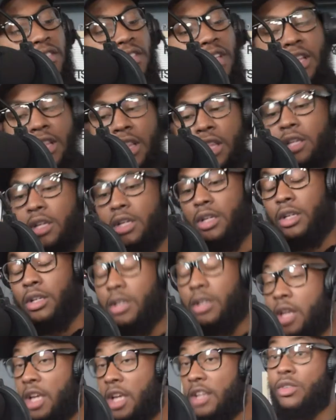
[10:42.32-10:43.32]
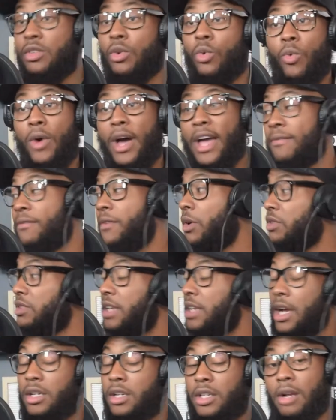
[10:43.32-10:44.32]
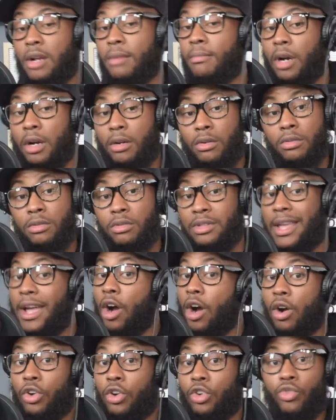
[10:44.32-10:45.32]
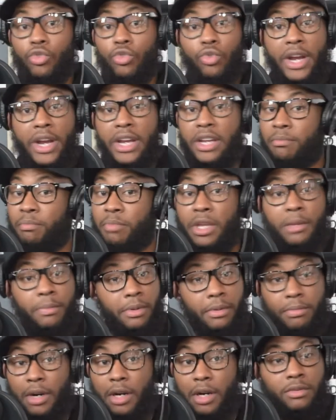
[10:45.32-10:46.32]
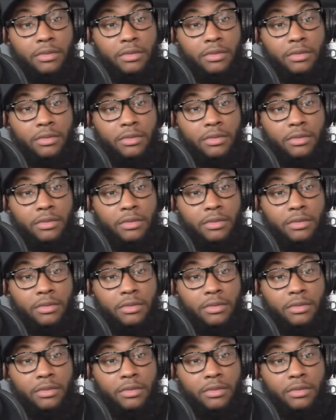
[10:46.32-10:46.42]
that, look, it's some white folks out there, bro. They are great people, bro.